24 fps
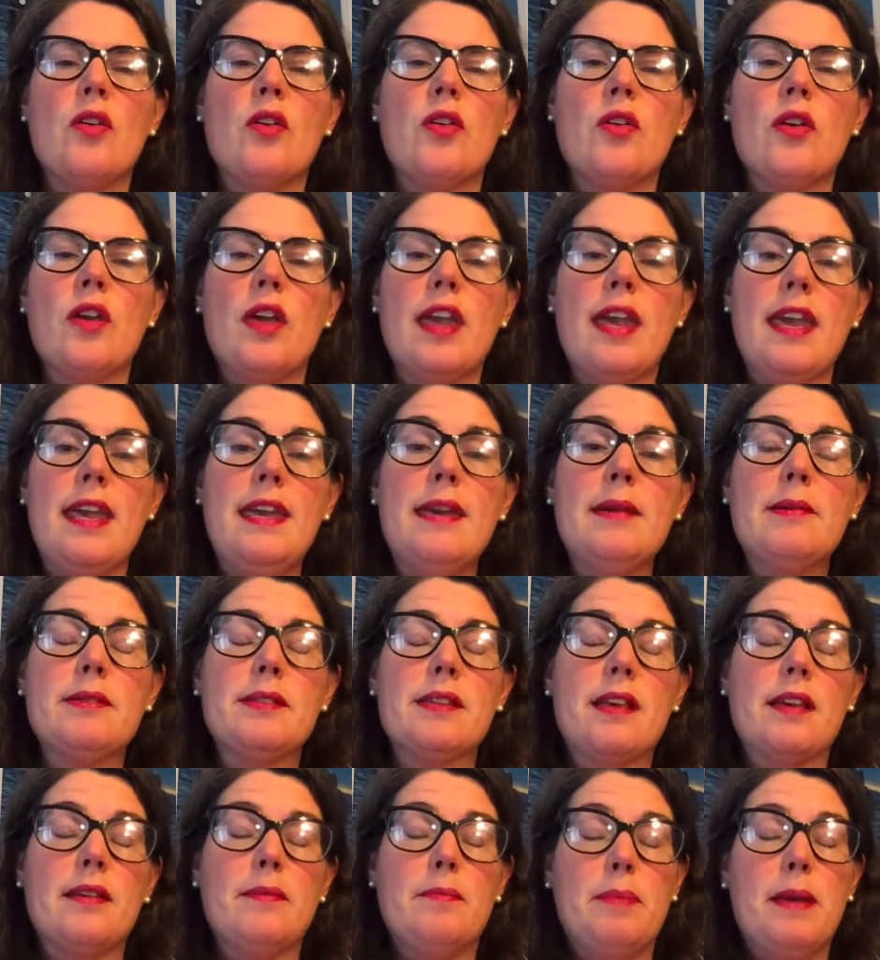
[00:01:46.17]
He has
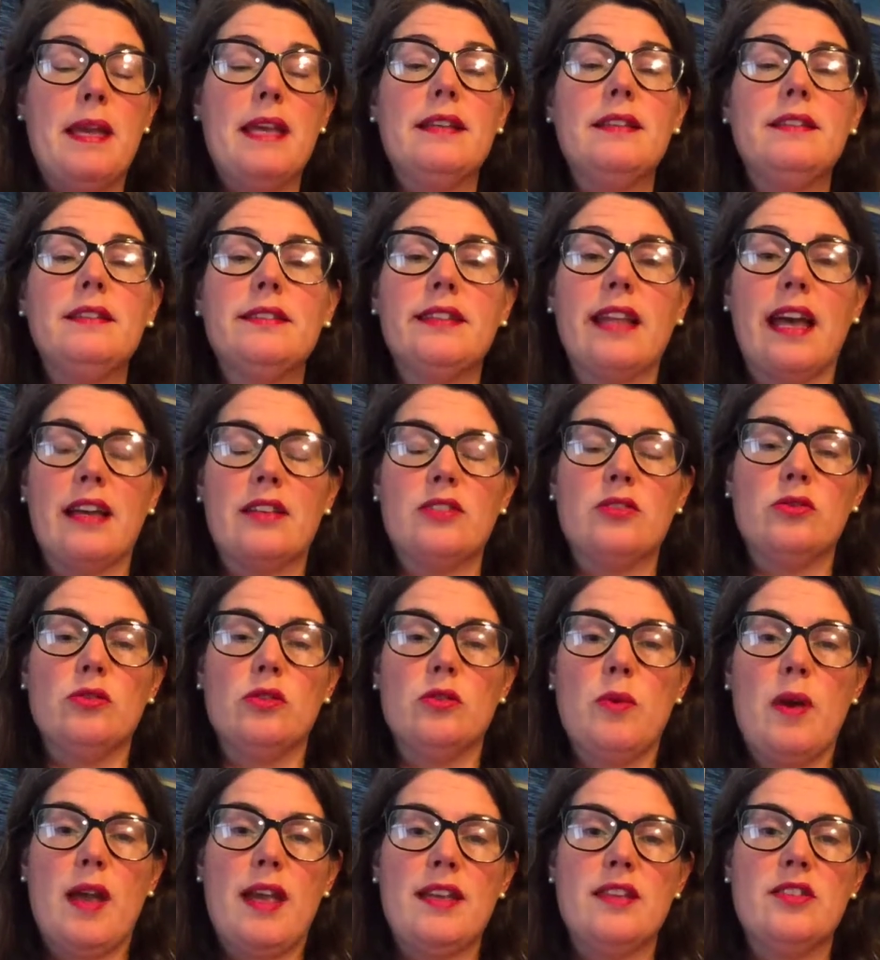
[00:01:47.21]
appealed that all the
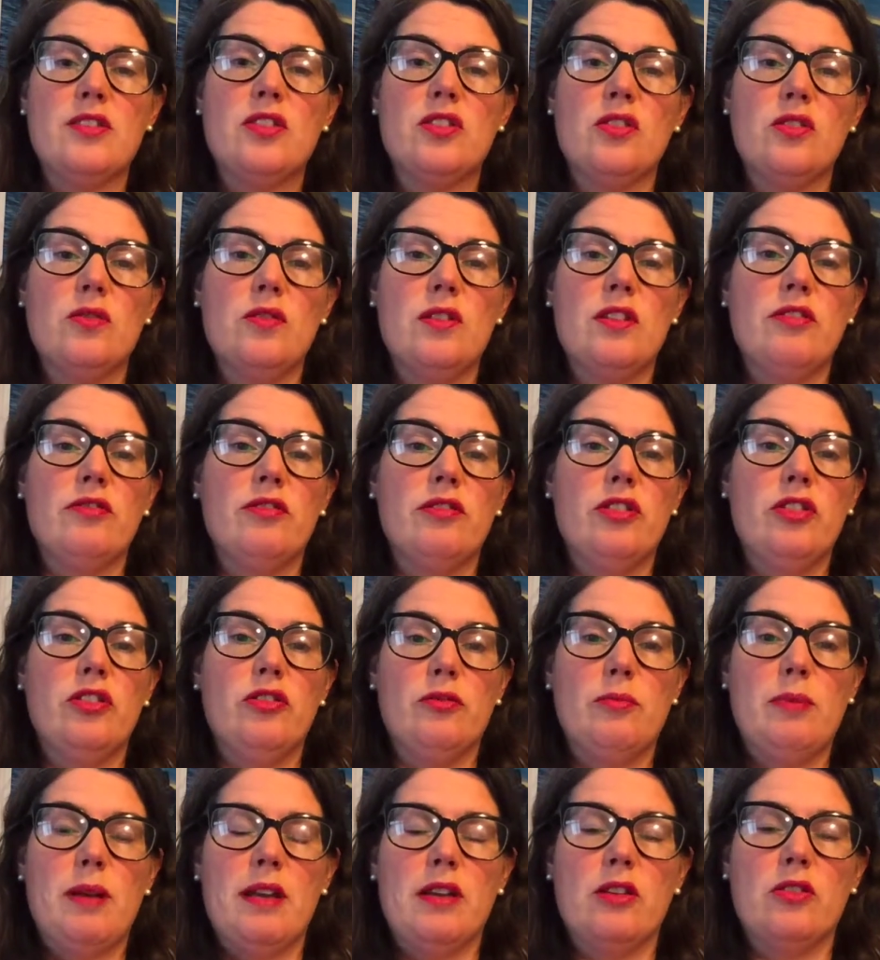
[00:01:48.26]
way to the
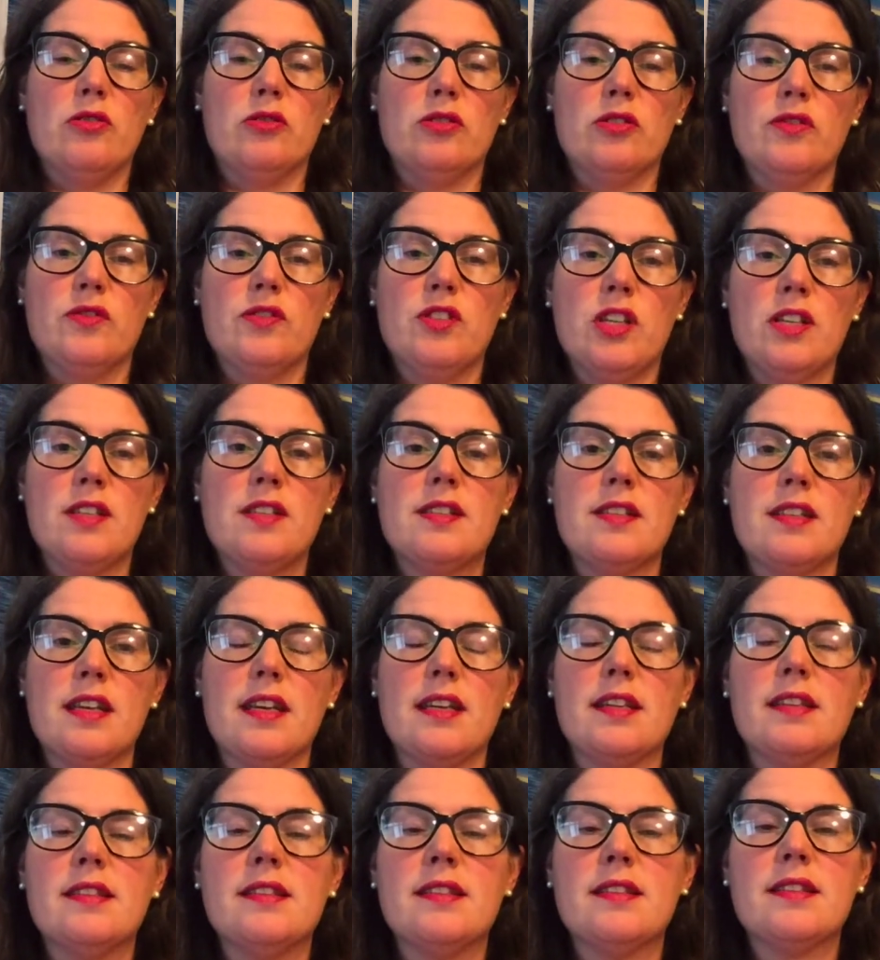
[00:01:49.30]
European Court of
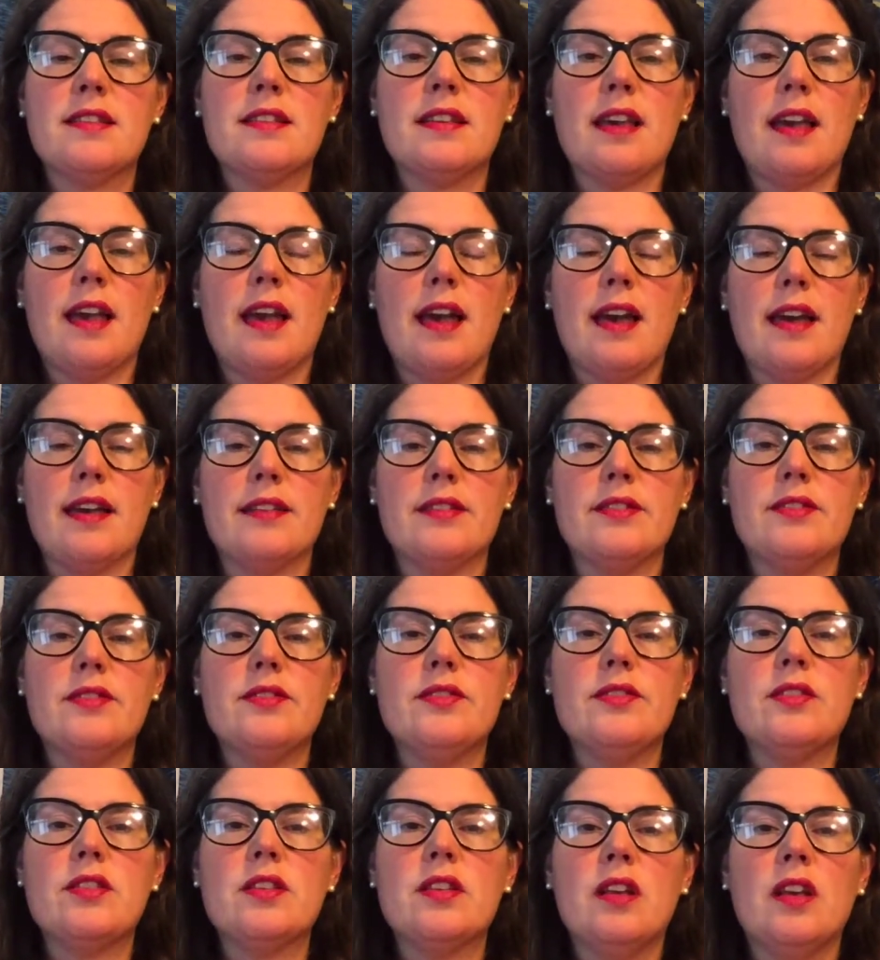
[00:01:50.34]
Justice,
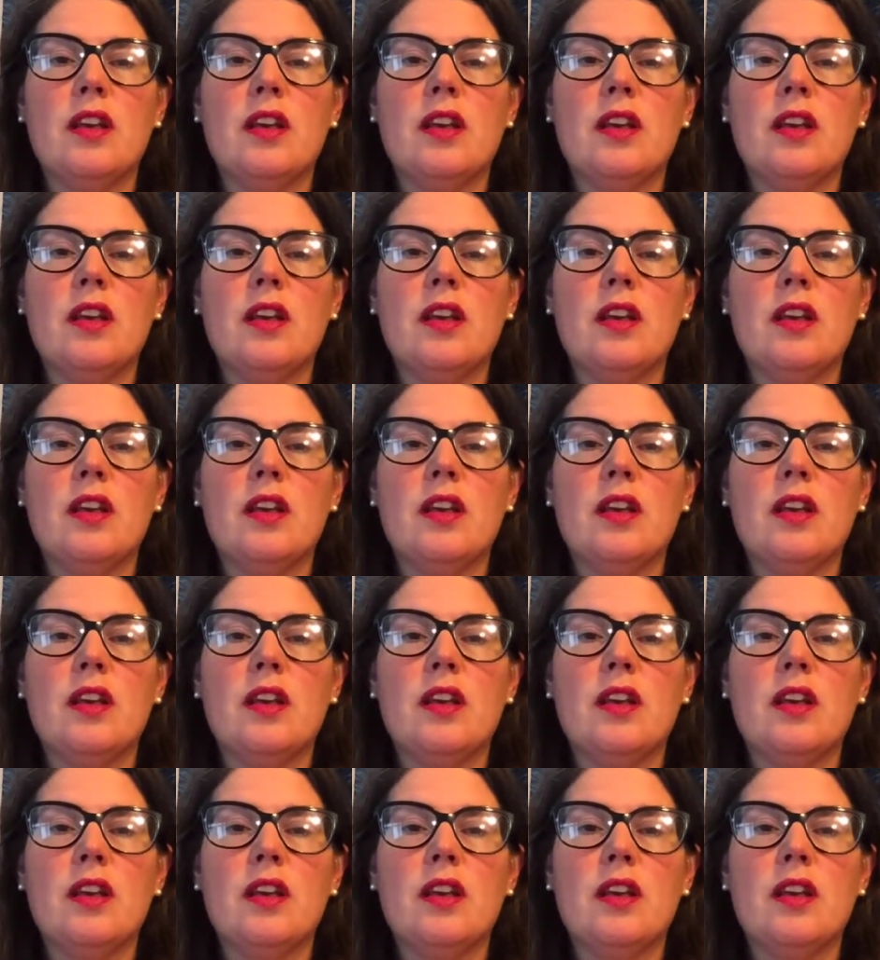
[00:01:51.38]
and